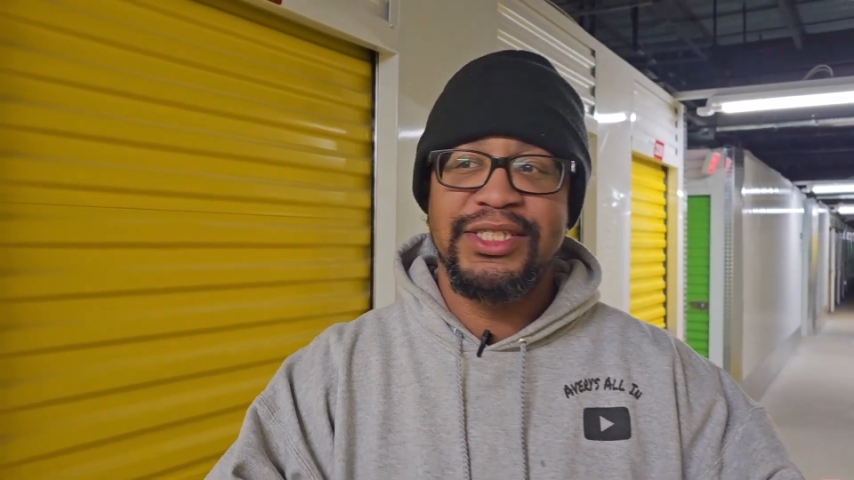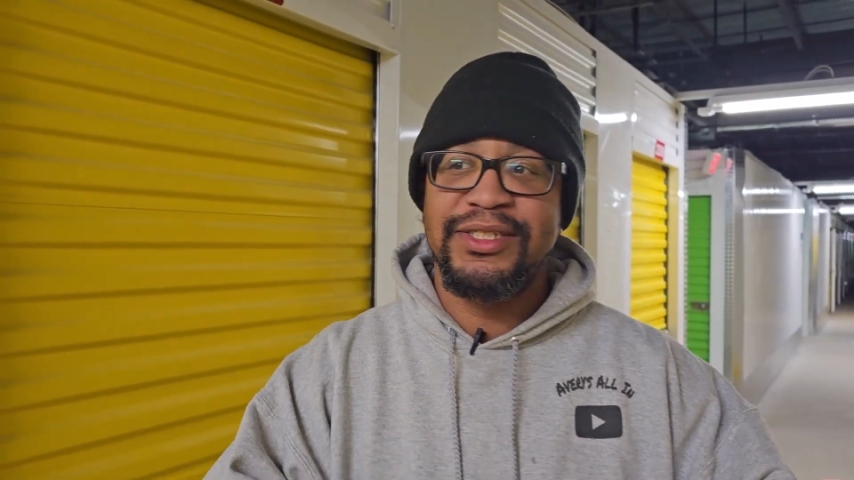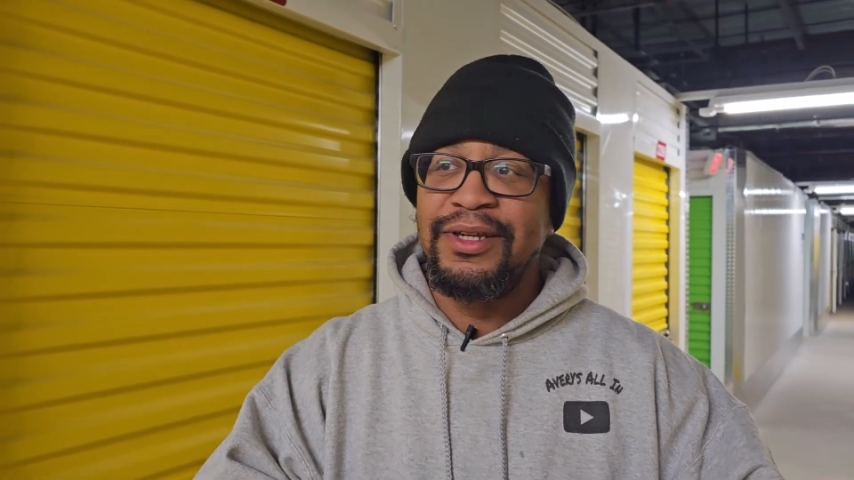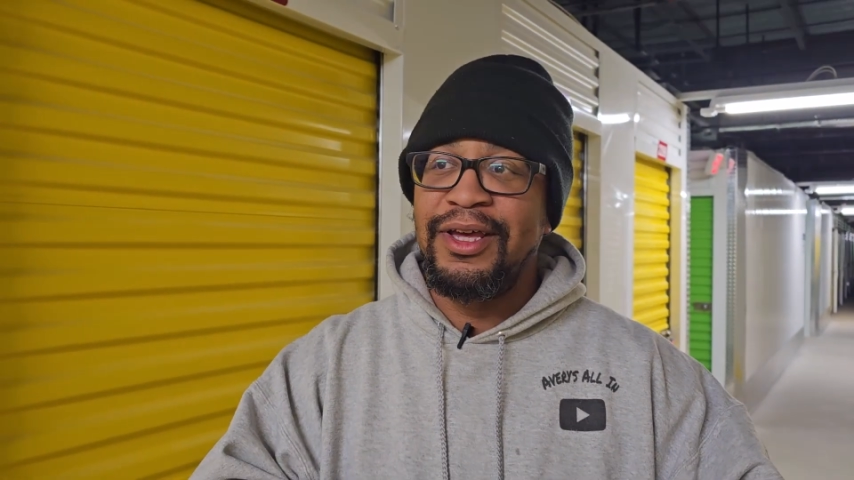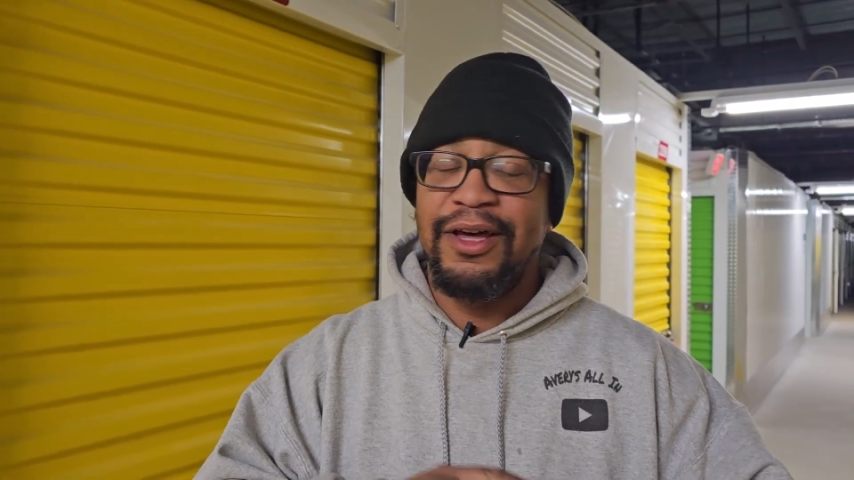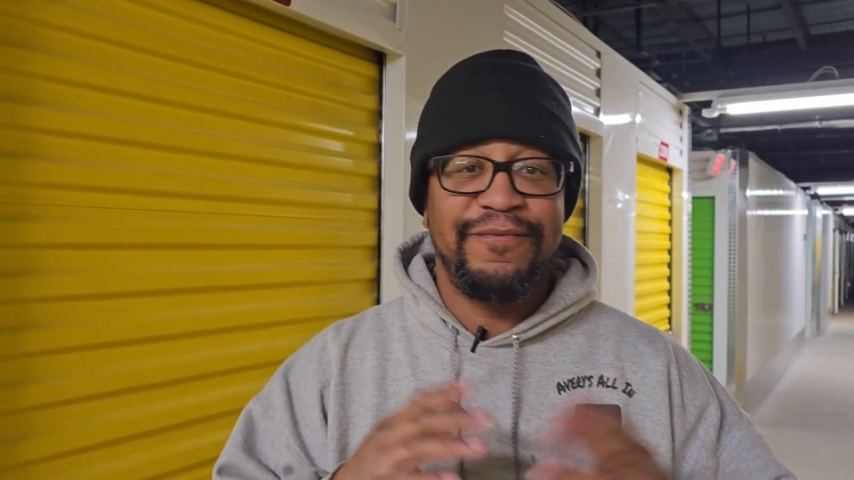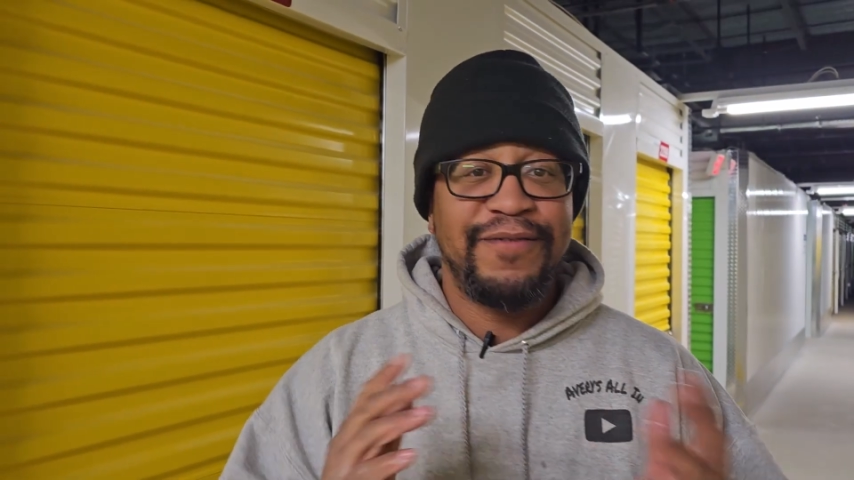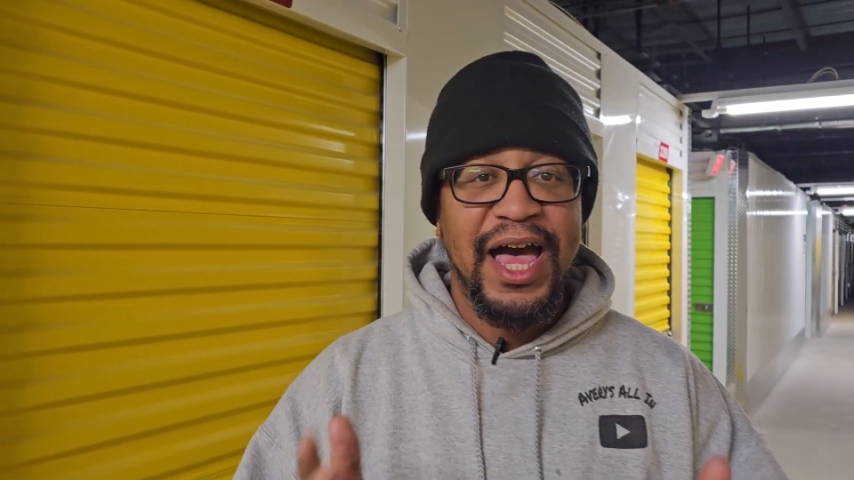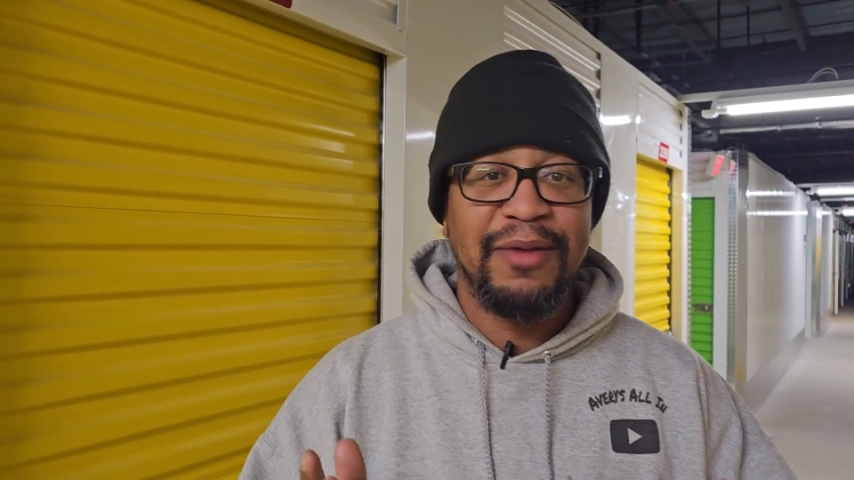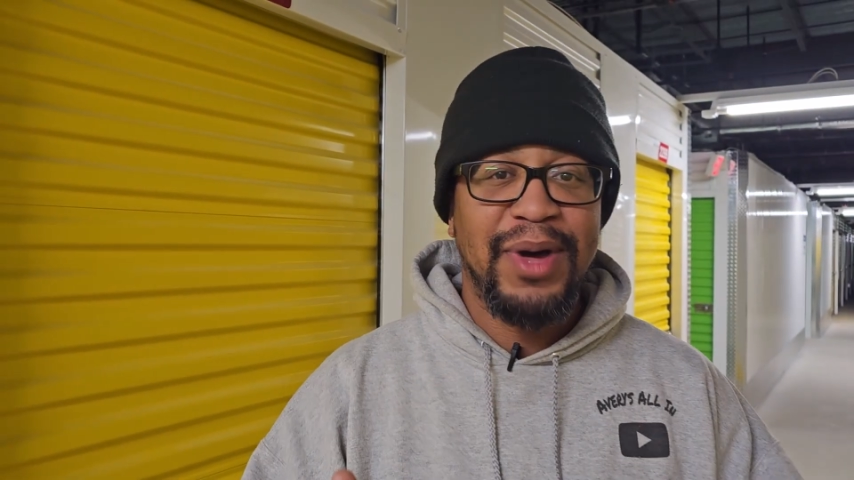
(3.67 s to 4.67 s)
It's a
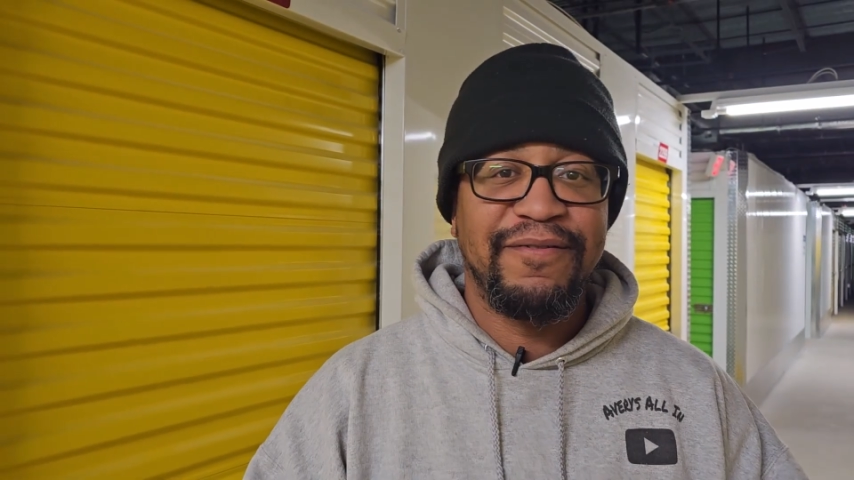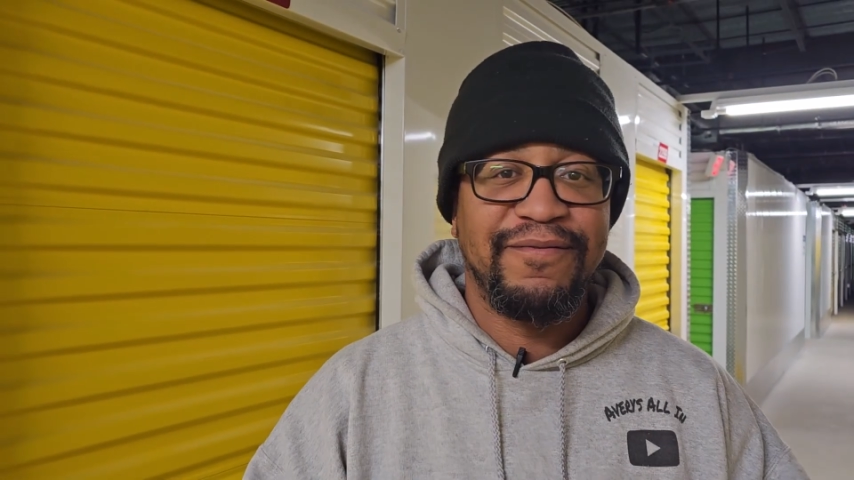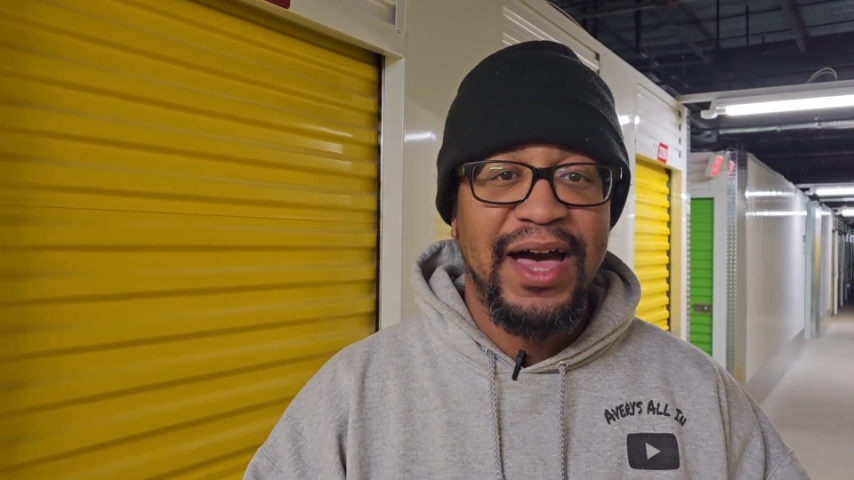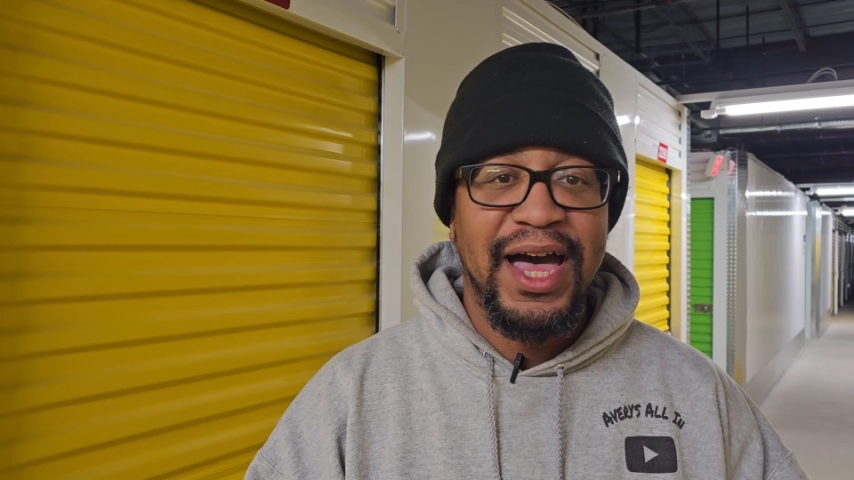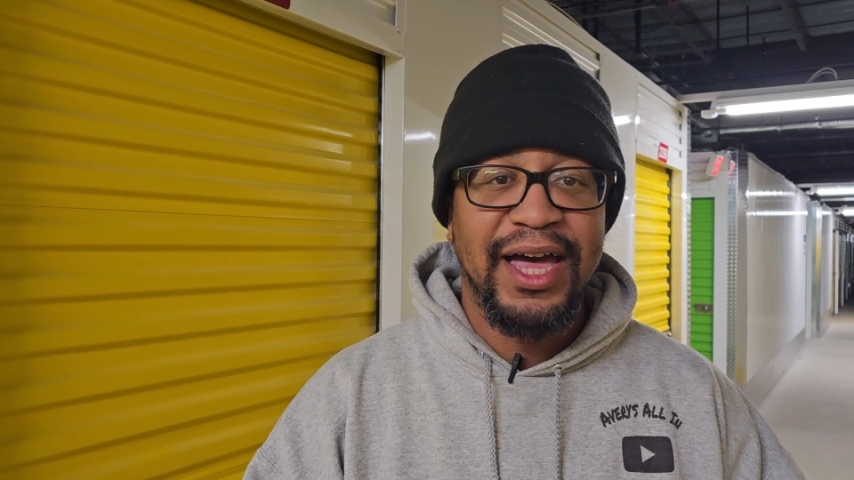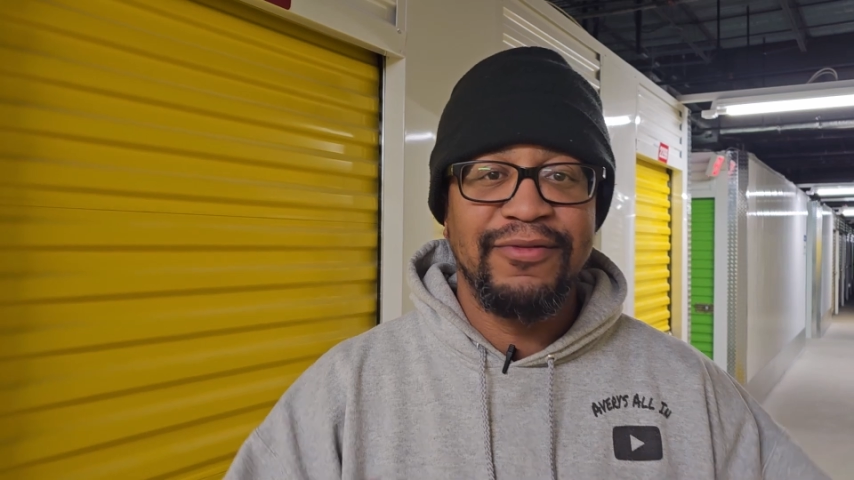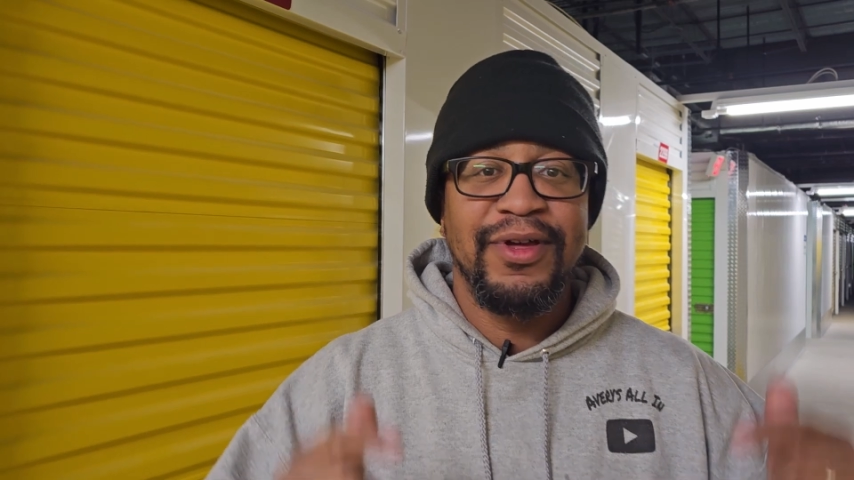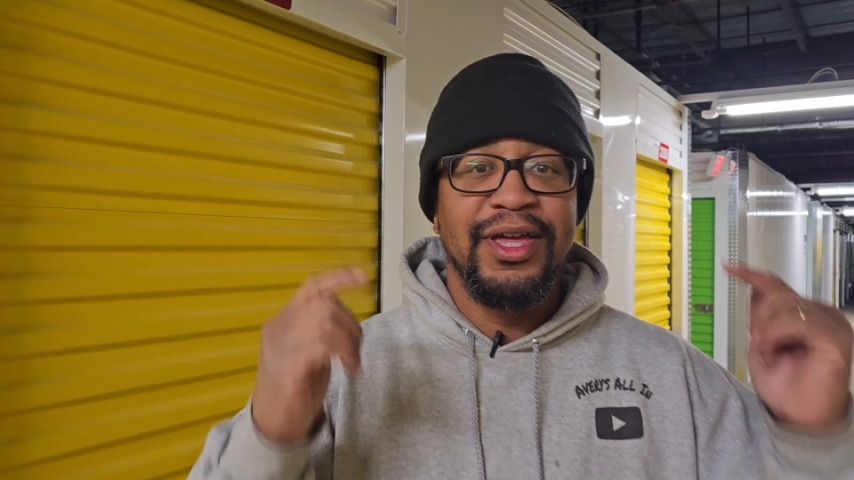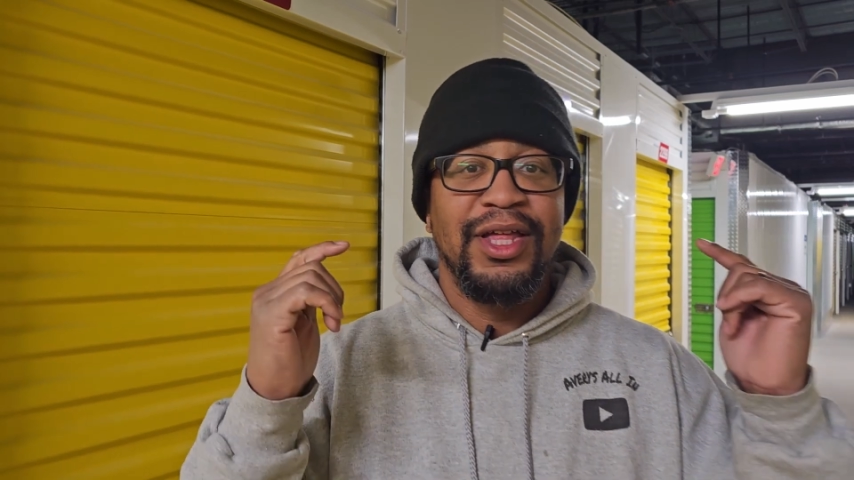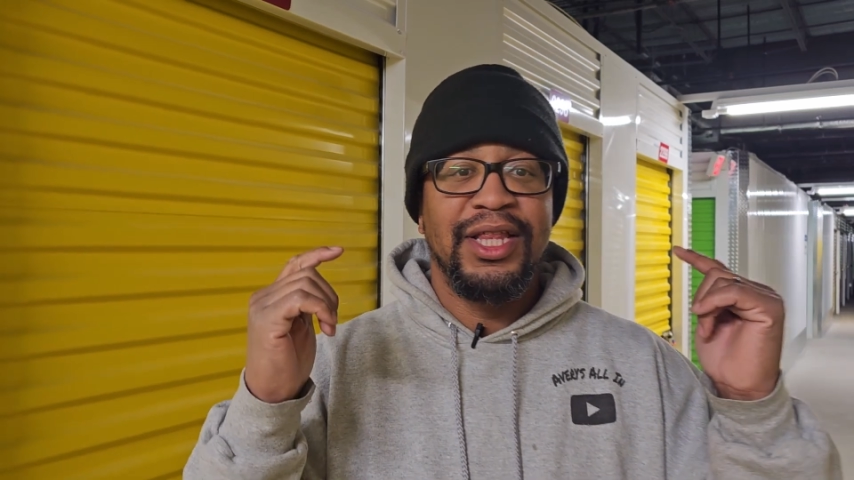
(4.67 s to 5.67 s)
5x5.